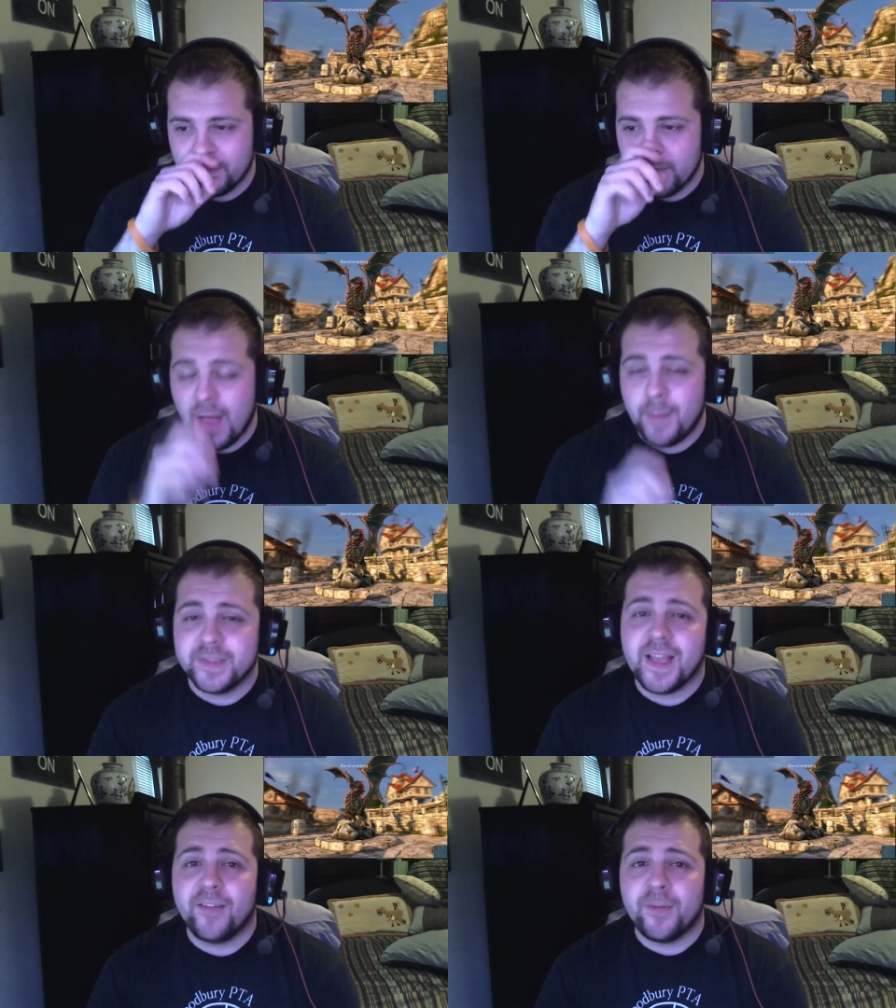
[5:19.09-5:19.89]

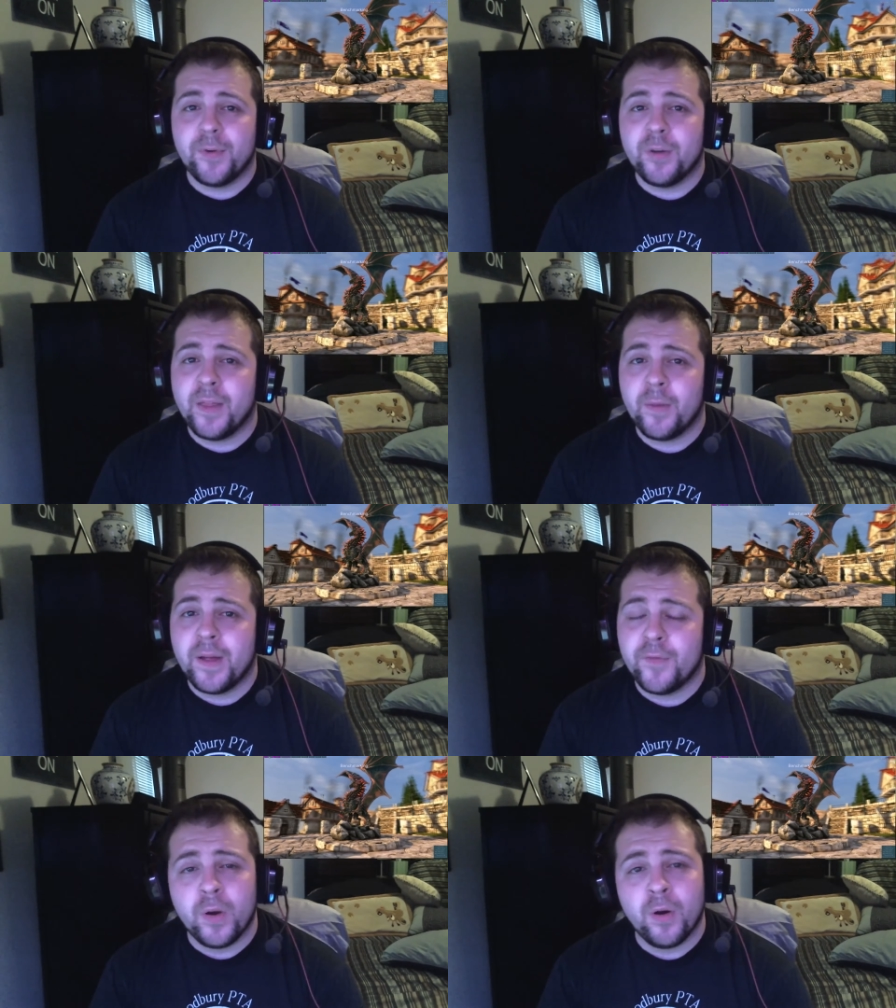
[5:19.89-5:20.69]
MSI Afterburner, by the way, if you
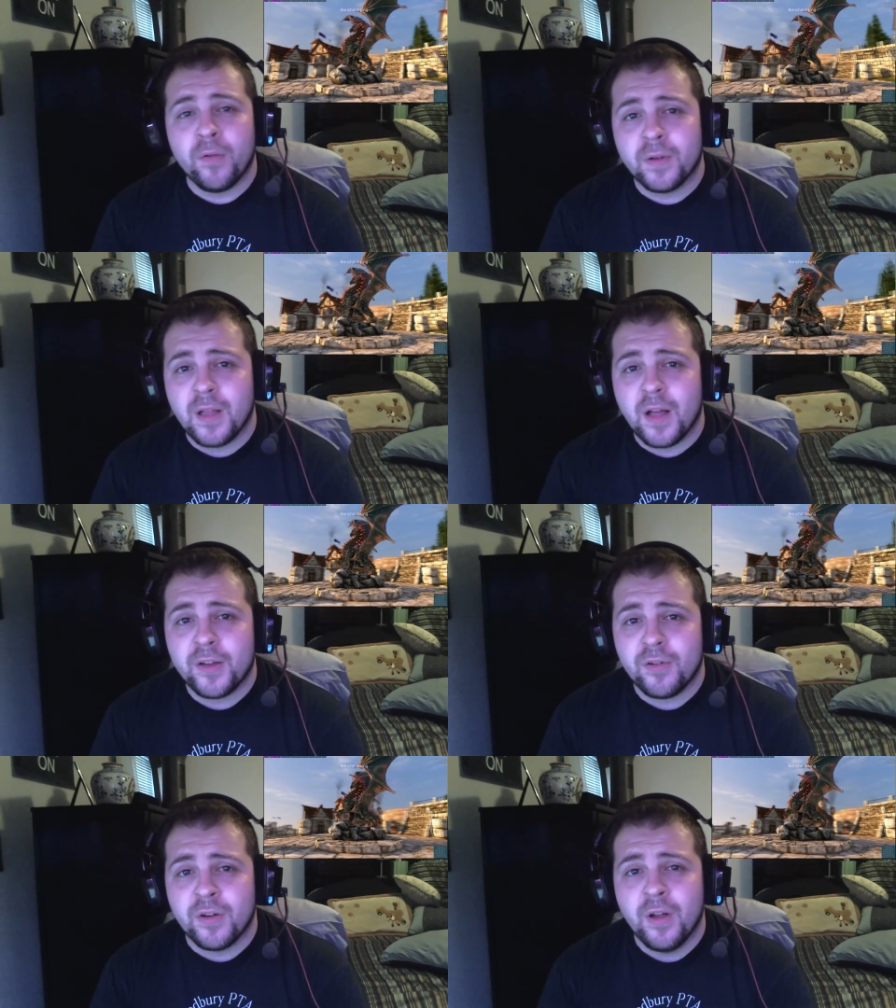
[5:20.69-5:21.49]
want to overclock
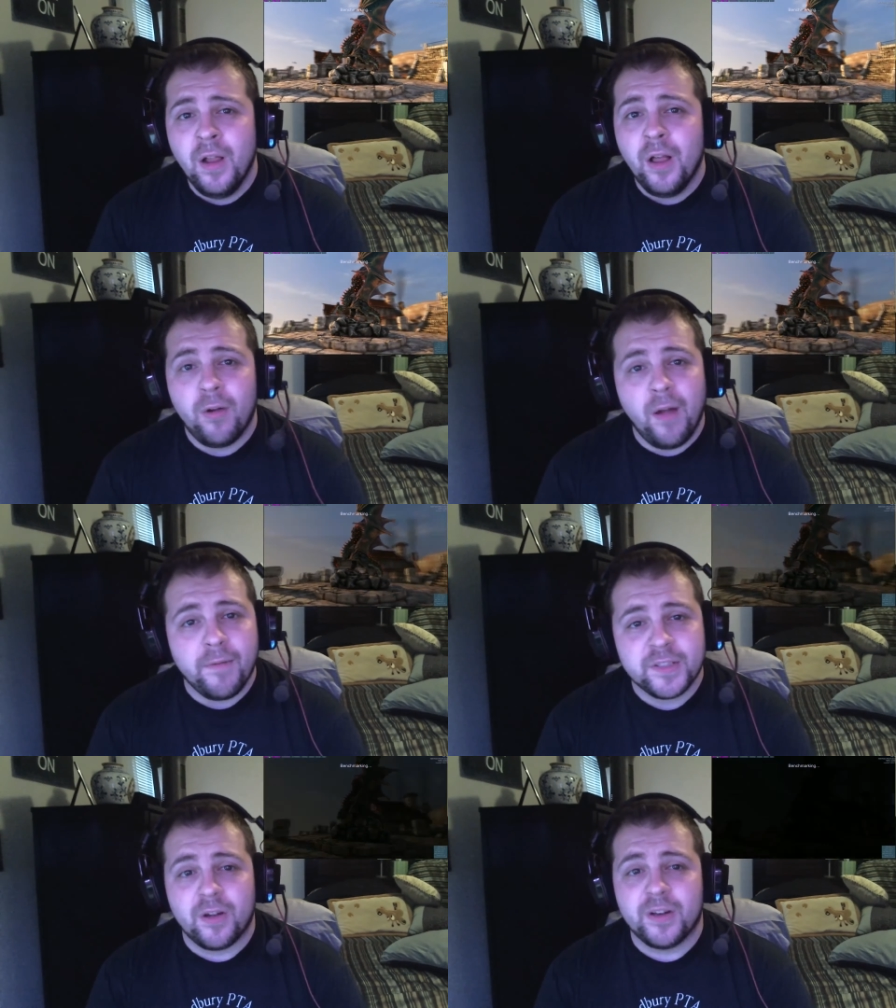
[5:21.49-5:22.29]
your graphics
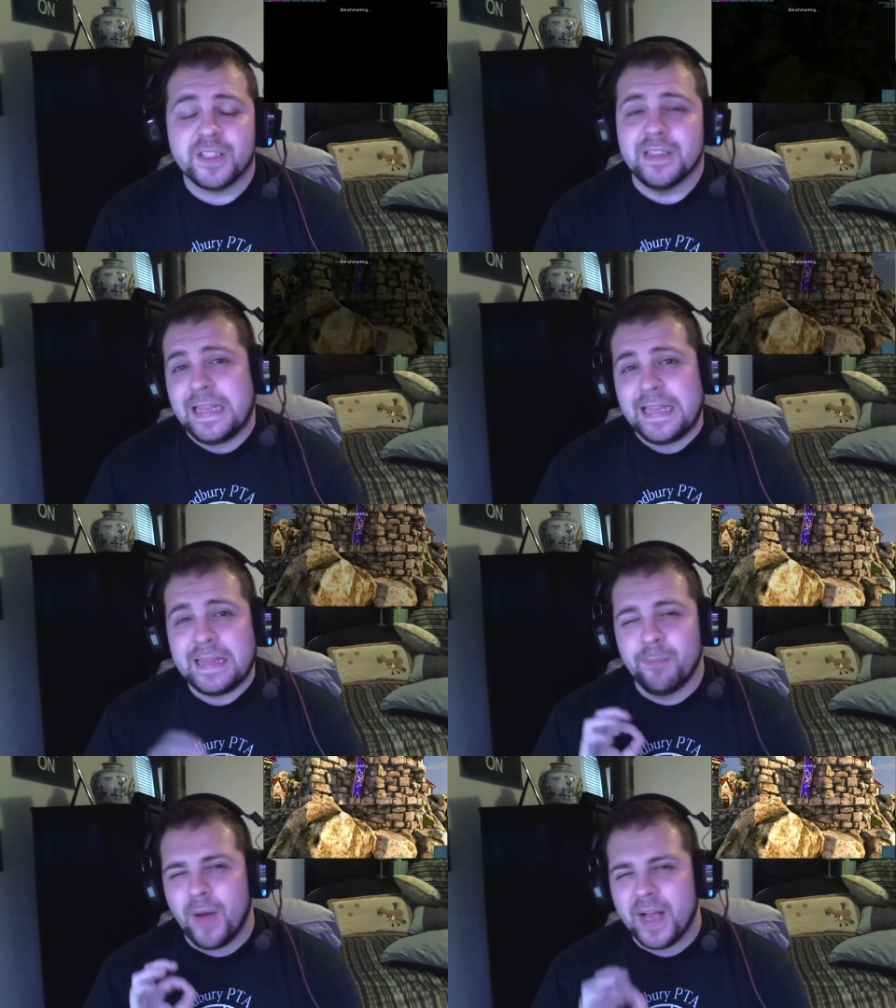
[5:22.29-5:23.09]
card, is
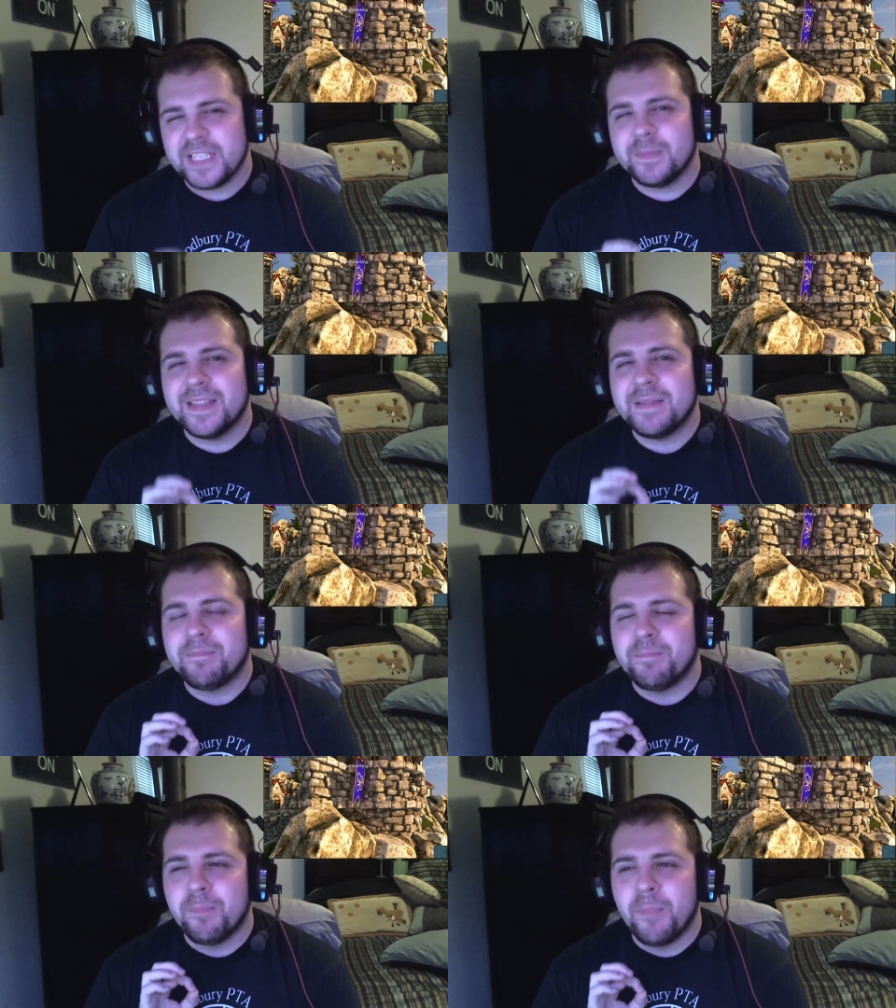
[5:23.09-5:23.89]
possibly the
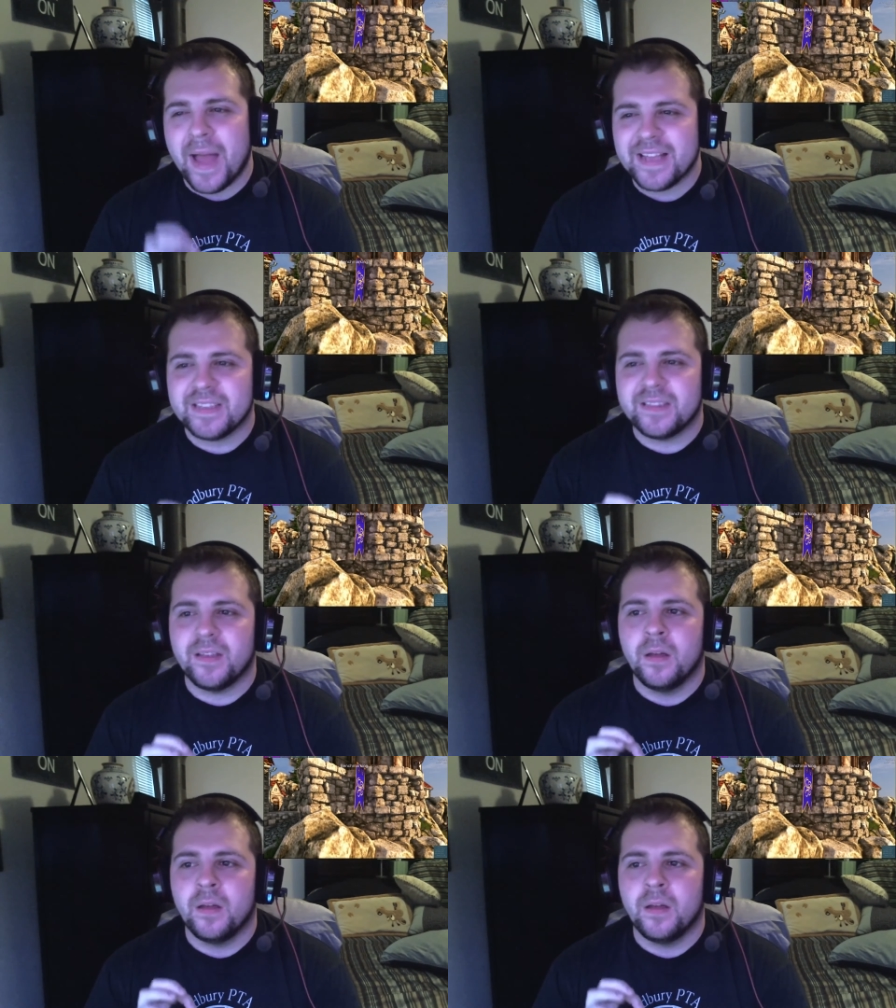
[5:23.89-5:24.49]
best